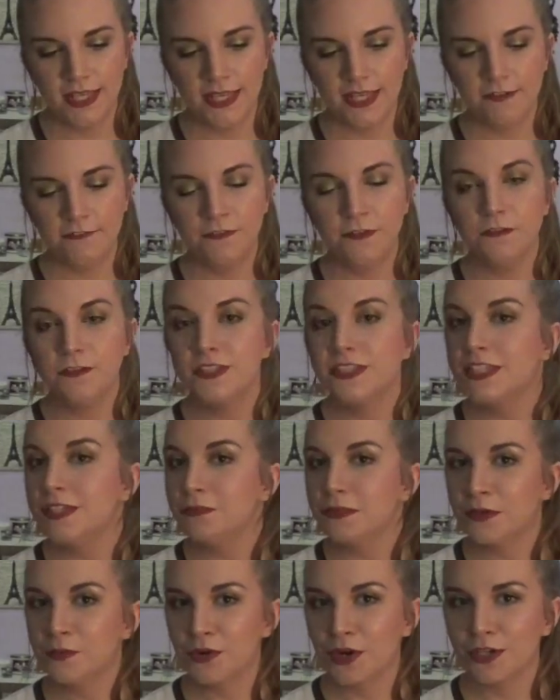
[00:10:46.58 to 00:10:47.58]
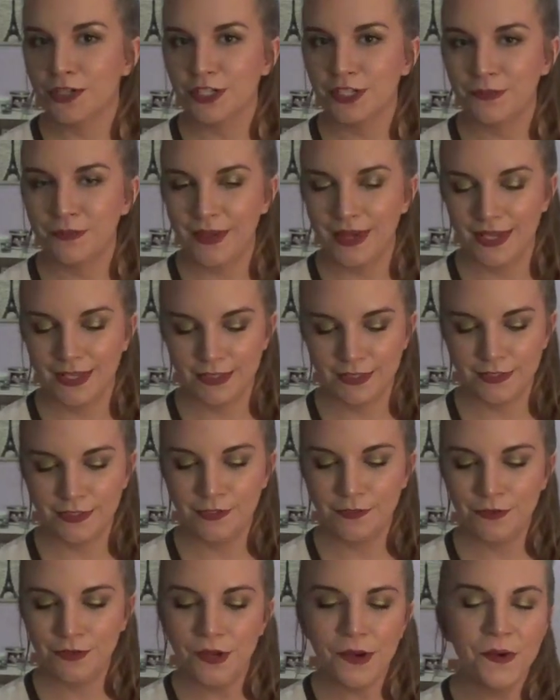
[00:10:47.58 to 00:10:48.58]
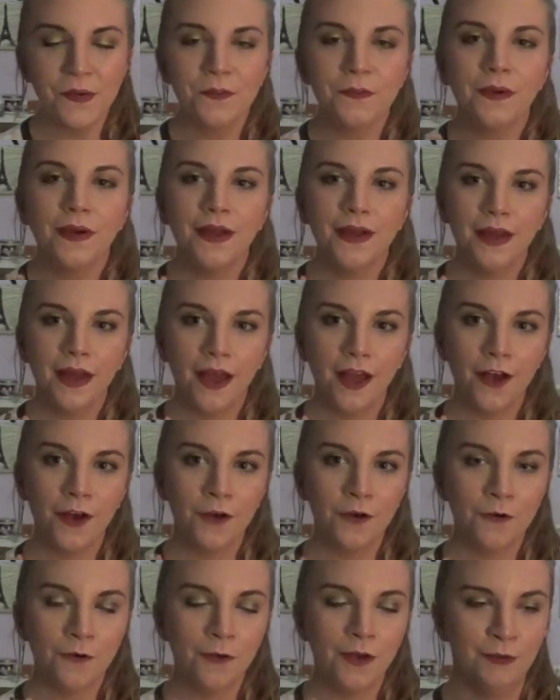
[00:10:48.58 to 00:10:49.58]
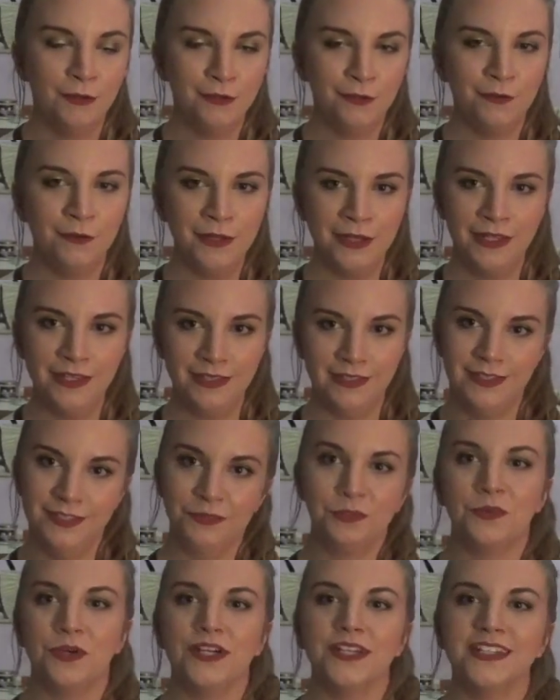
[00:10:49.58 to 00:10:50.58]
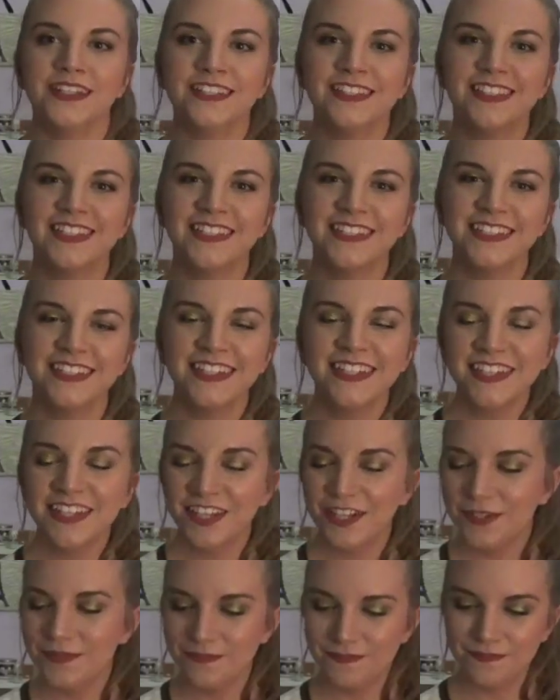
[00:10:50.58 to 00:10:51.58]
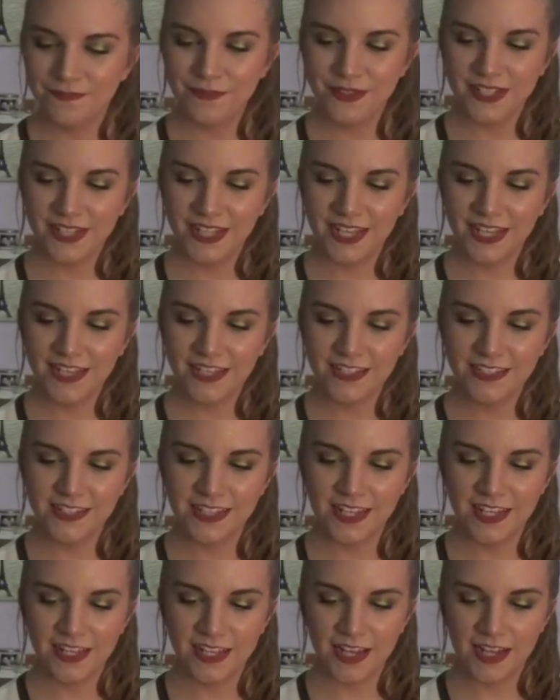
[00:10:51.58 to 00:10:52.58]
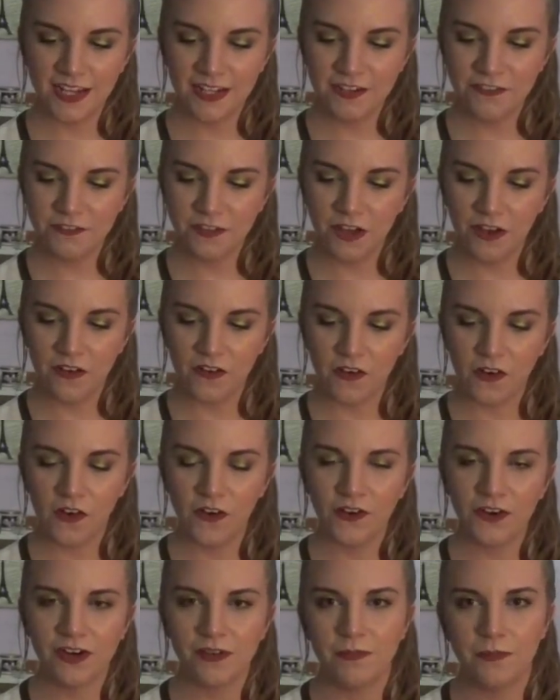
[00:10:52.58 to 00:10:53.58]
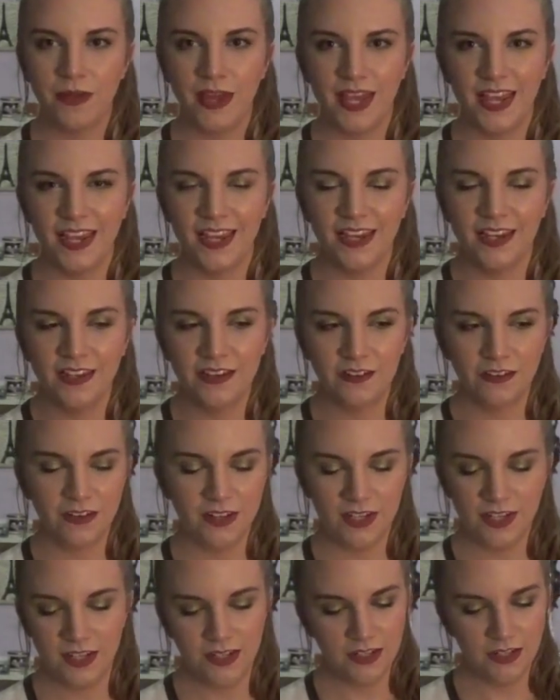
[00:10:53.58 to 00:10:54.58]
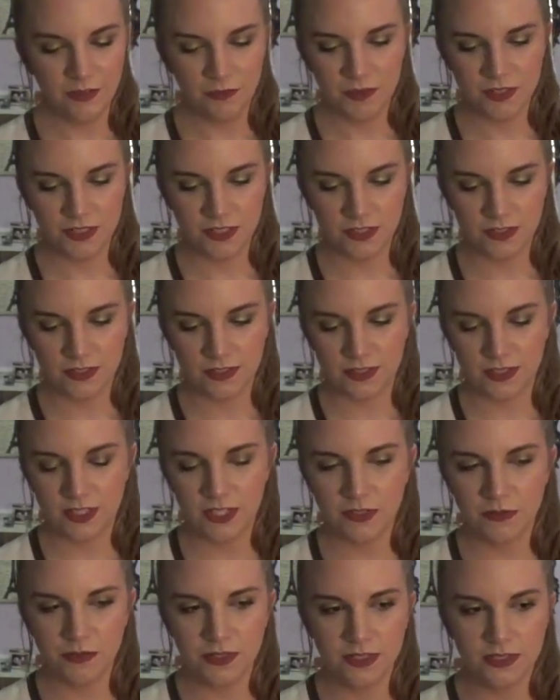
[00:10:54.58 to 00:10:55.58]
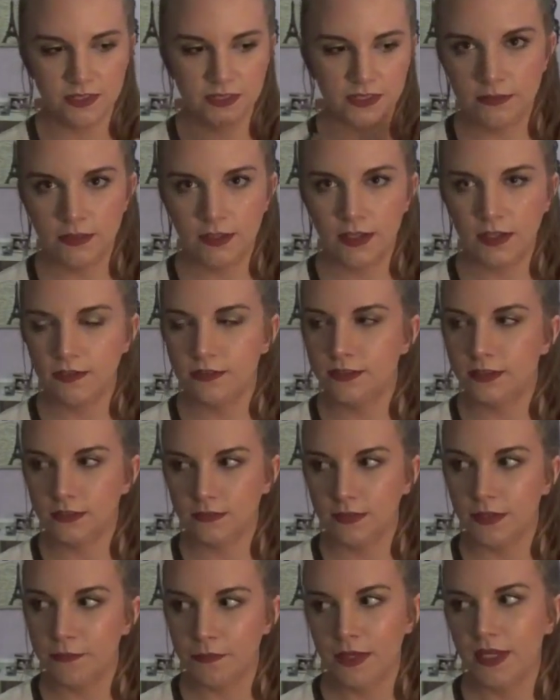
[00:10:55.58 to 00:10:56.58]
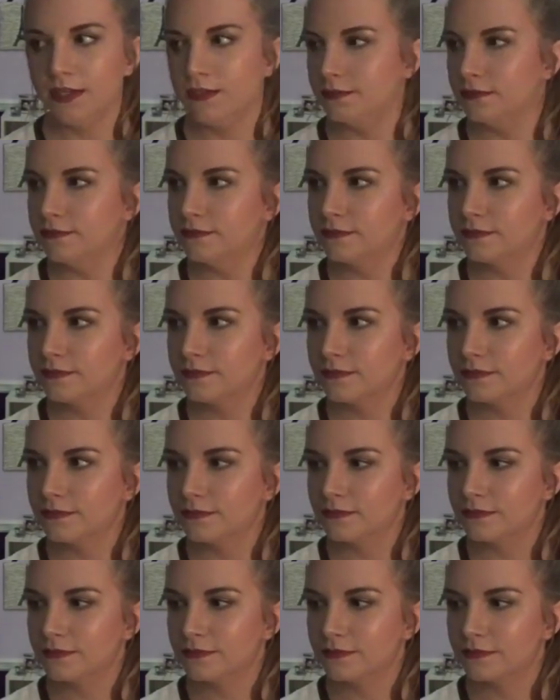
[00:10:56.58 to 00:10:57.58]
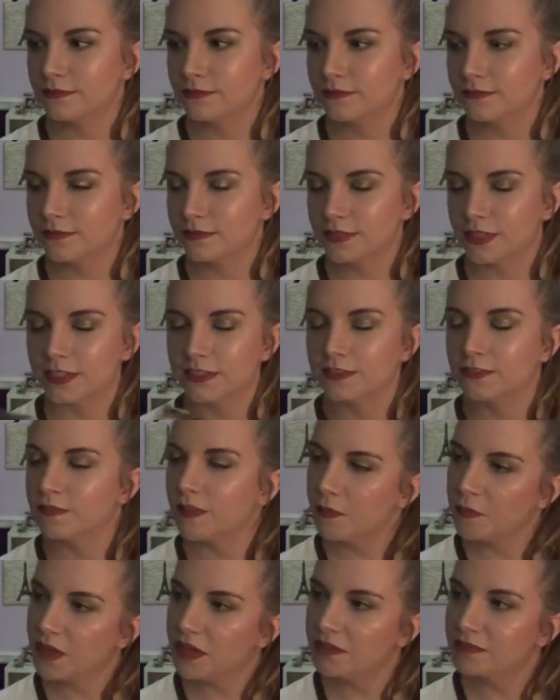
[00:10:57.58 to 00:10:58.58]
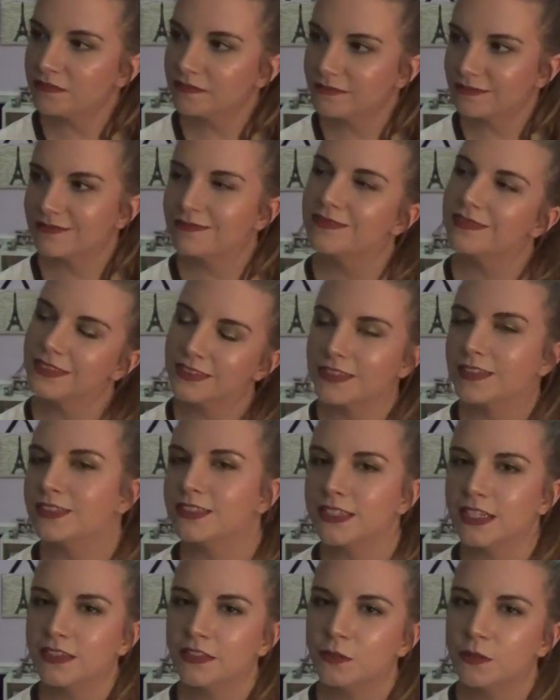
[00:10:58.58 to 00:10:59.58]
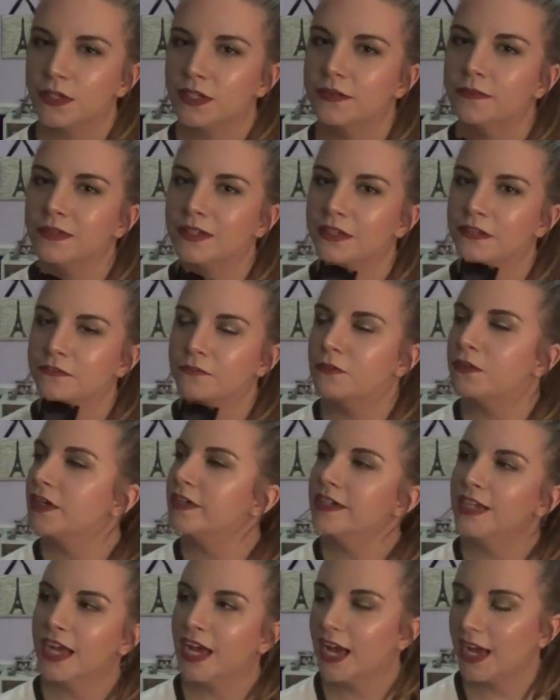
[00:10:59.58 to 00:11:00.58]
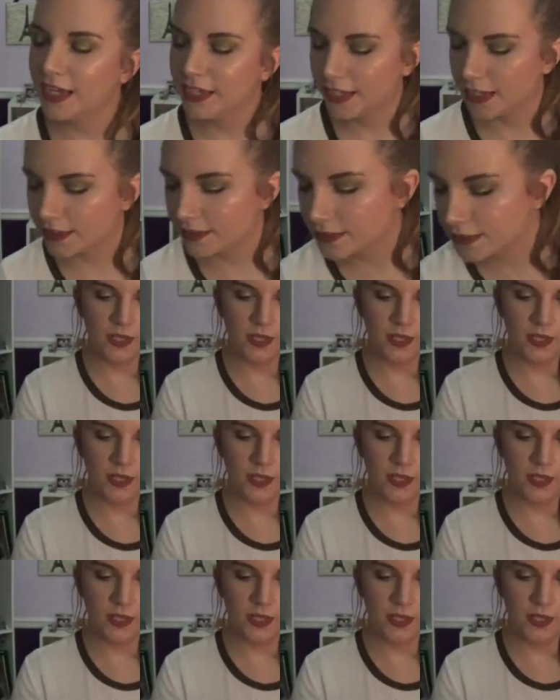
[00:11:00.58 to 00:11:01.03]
If you've seen my project pans, you know how annoying this was, because it kind of got hard pan on it, and it was a dilemma. A dilemma? Is that the word I'm looking for? I guess.